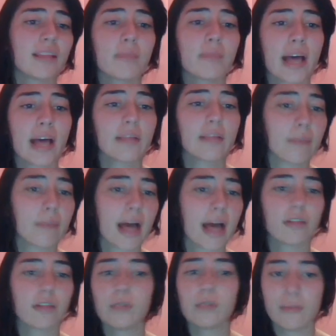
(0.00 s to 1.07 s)
and bad and
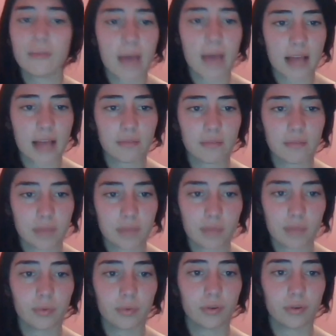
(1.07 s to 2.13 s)
bad, only bad
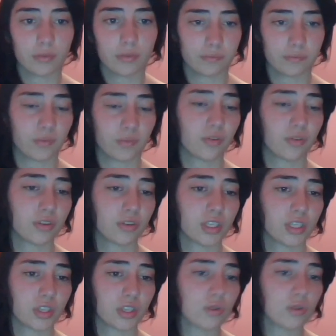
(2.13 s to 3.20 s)
people from
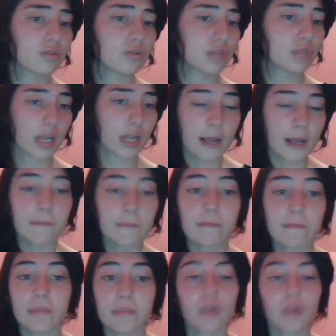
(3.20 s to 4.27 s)
this country.
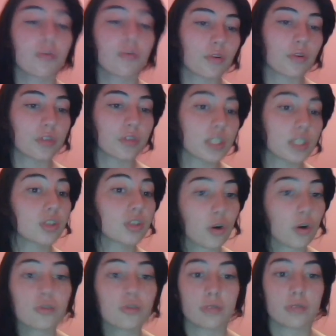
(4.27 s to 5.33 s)
For these
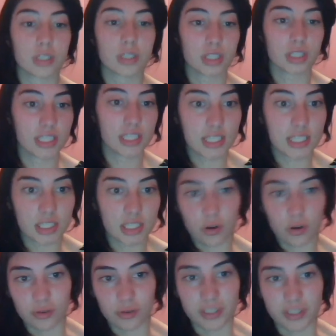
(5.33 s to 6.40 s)
countries.
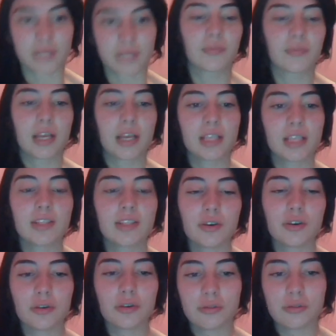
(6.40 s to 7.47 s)

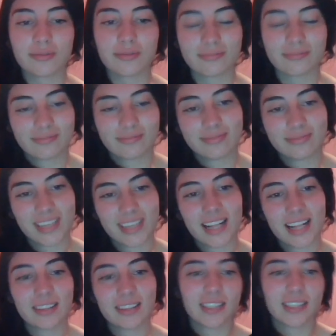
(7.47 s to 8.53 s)
So,
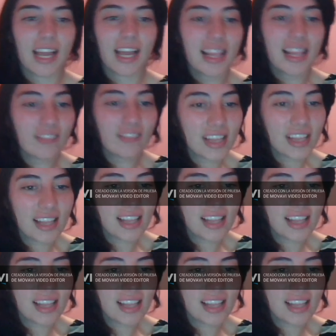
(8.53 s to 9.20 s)
well, I really